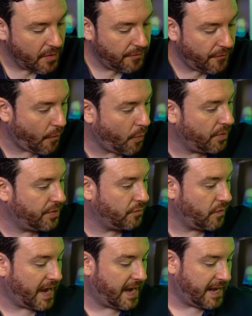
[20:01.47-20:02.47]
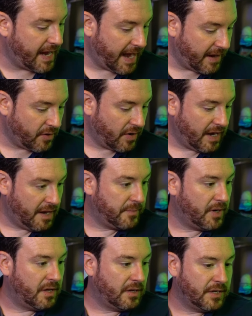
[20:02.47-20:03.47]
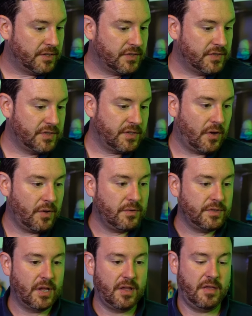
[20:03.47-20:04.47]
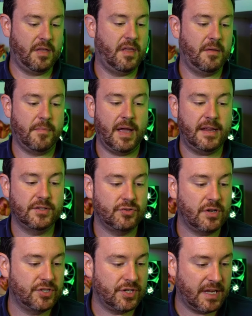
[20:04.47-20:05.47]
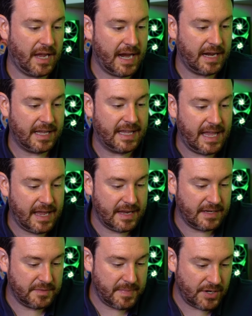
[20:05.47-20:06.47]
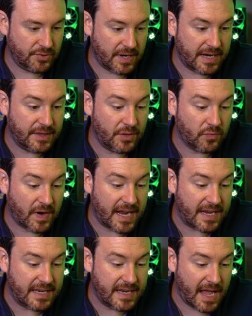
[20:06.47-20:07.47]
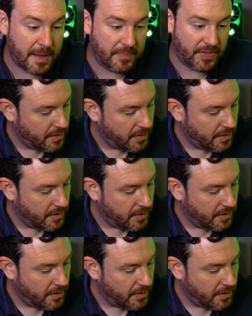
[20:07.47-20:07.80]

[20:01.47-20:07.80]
for the radiator, and I'm going to consult my instruction guide again to make sure I get the right depth.